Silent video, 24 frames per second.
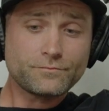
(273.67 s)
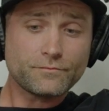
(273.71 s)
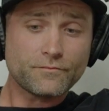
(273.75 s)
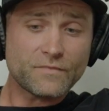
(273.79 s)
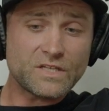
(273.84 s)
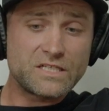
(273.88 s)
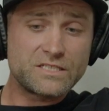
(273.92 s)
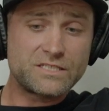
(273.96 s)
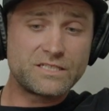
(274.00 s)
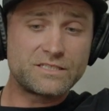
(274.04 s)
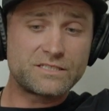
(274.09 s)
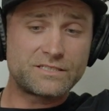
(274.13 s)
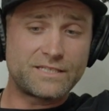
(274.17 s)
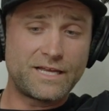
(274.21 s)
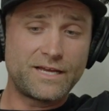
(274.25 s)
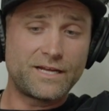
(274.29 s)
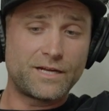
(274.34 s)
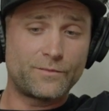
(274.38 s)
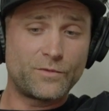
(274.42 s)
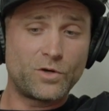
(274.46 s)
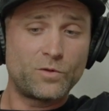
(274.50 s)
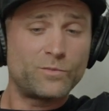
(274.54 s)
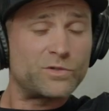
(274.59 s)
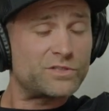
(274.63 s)
Since then, I'm
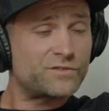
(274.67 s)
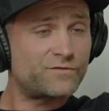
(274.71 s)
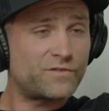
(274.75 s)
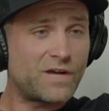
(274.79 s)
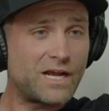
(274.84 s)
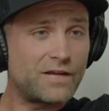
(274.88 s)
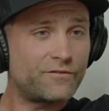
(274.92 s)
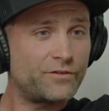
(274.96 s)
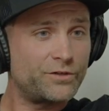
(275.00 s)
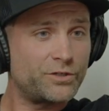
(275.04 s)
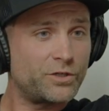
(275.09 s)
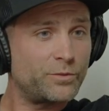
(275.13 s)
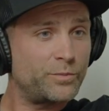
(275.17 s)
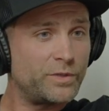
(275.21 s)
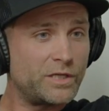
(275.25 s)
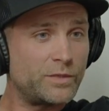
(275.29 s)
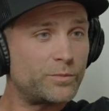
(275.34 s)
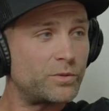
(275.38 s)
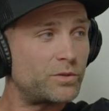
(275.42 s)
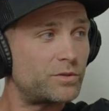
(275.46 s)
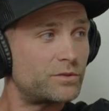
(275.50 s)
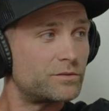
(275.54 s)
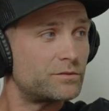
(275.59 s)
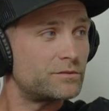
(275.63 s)
almost 500
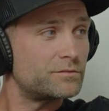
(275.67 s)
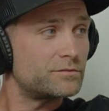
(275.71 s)
people.